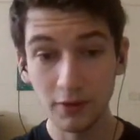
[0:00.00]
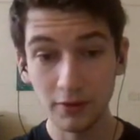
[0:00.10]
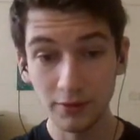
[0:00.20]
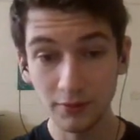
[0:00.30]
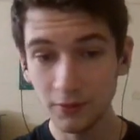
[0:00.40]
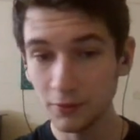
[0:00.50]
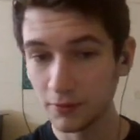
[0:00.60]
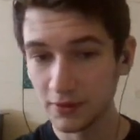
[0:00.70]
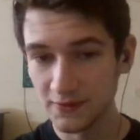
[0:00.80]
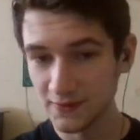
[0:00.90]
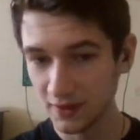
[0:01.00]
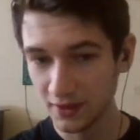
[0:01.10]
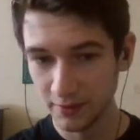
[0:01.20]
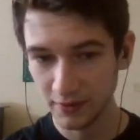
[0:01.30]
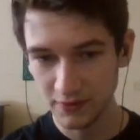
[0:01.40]
Well, you do, it's
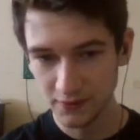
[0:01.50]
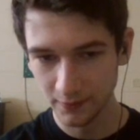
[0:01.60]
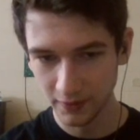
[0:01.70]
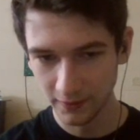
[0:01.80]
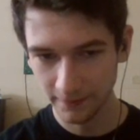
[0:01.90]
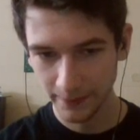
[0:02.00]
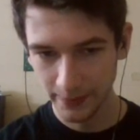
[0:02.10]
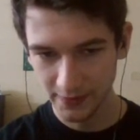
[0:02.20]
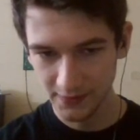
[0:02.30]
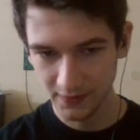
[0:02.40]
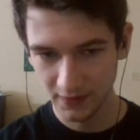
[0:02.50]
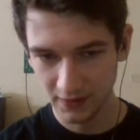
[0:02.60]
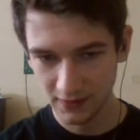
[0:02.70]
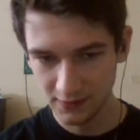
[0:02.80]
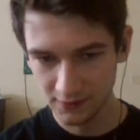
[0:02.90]
gotta be this one. This
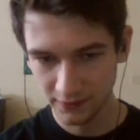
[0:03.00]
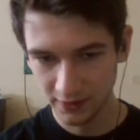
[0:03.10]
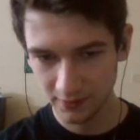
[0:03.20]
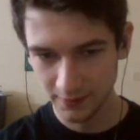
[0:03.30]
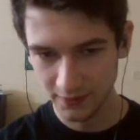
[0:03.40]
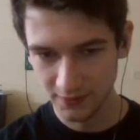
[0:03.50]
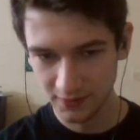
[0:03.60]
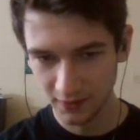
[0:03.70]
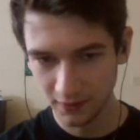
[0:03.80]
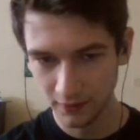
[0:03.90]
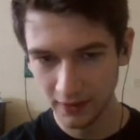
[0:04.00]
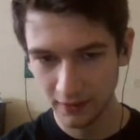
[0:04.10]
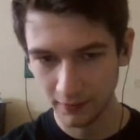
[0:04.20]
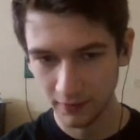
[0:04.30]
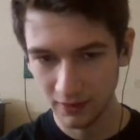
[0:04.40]
guy, his only option is to go
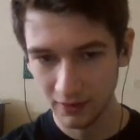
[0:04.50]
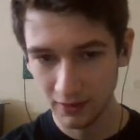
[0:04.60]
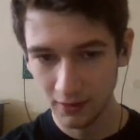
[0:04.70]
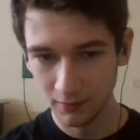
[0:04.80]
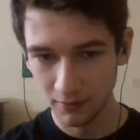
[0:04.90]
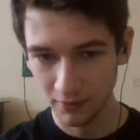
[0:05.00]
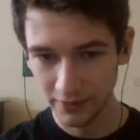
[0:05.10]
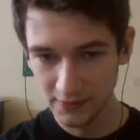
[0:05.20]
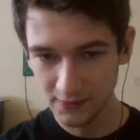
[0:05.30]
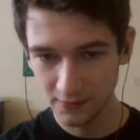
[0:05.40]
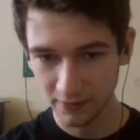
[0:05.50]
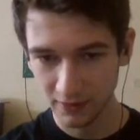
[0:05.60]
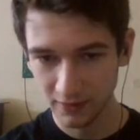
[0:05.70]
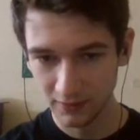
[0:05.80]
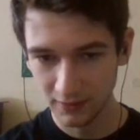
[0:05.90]
down, while this
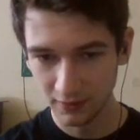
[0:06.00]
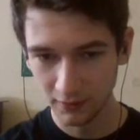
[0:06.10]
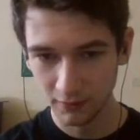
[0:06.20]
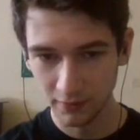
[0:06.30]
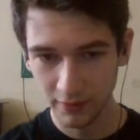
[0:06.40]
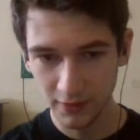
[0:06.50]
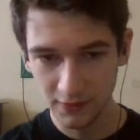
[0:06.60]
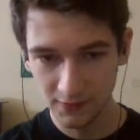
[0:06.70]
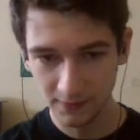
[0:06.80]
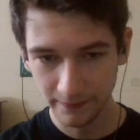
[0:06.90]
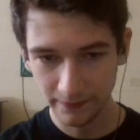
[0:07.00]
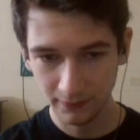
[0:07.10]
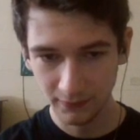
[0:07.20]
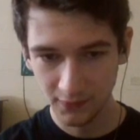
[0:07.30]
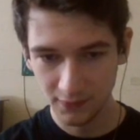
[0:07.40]
3 can go across.
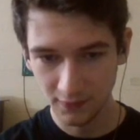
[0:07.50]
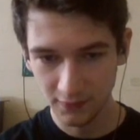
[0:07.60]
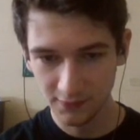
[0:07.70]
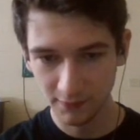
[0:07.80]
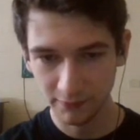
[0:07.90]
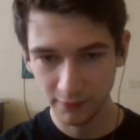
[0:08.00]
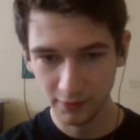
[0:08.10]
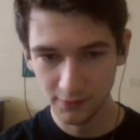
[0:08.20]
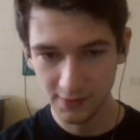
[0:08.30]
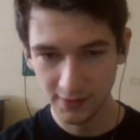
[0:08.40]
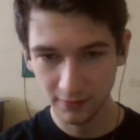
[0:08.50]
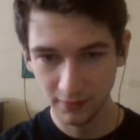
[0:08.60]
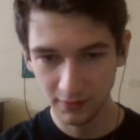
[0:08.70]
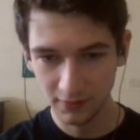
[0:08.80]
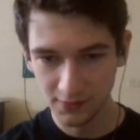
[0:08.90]
So this one goes
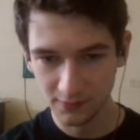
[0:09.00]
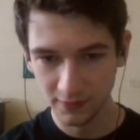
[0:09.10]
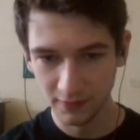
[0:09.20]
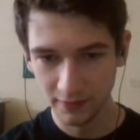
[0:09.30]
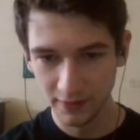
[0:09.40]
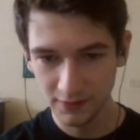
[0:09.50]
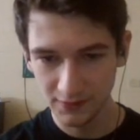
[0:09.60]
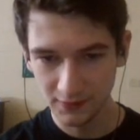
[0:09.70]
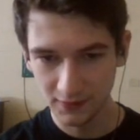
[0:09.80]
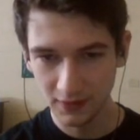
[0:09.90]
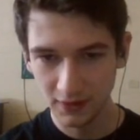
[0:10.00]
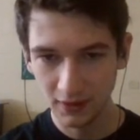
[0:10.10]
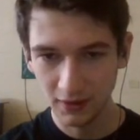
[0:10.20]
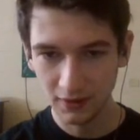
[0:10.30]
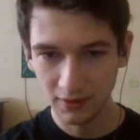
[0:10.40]
down, this one across.
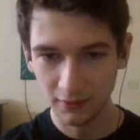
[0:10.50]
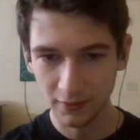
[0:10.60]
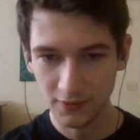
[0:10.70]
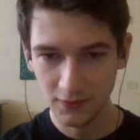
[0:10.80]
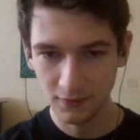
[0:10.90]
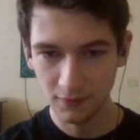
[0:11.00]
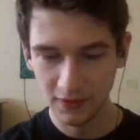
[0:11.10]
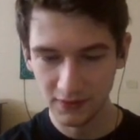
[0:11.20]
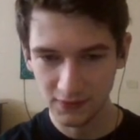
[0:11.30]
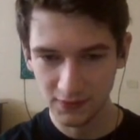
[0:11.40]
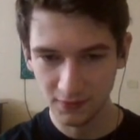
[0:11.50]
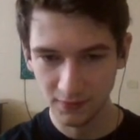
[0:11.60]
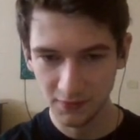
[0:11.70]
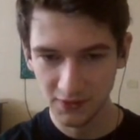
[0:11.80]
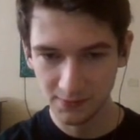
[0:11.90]
Now our 2 has
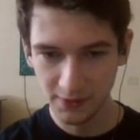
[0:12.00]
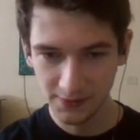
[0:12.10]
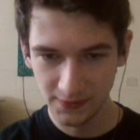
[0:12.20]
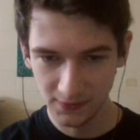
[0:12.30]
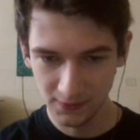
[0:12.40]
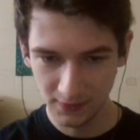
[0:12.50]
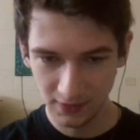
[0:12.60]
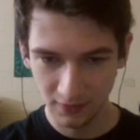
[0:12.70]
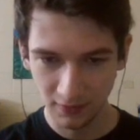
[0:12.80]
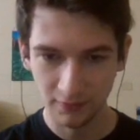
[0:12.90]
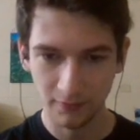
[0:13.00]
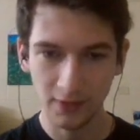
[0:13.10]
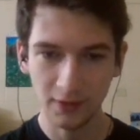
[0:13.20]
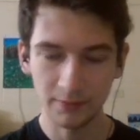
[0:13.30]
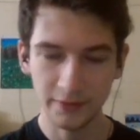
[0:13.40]
2 empty spaces, and our
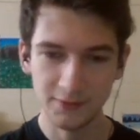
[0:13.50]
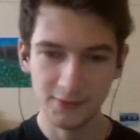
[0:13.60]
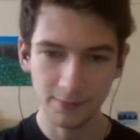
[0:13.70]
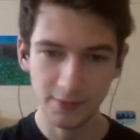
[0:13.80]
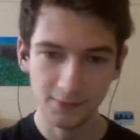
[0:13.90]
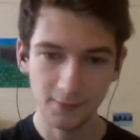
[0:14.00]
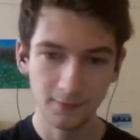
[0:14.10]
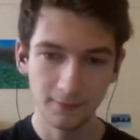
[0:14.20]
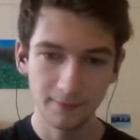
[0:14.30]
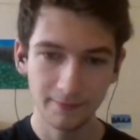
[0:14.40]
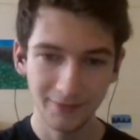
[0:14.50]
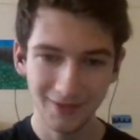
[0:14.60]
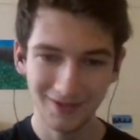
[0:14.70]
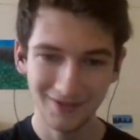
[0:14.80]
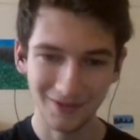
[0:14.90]
3 completes the puzzle.
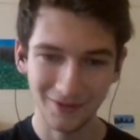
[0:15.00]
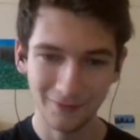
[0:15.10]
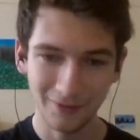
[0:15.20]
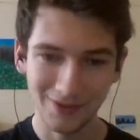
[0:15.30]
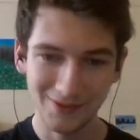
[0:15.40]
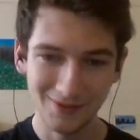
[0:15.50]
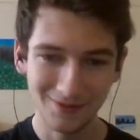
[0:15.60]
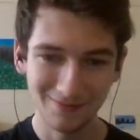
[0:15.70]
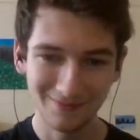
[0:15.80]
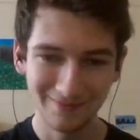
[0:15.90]
And look, a face.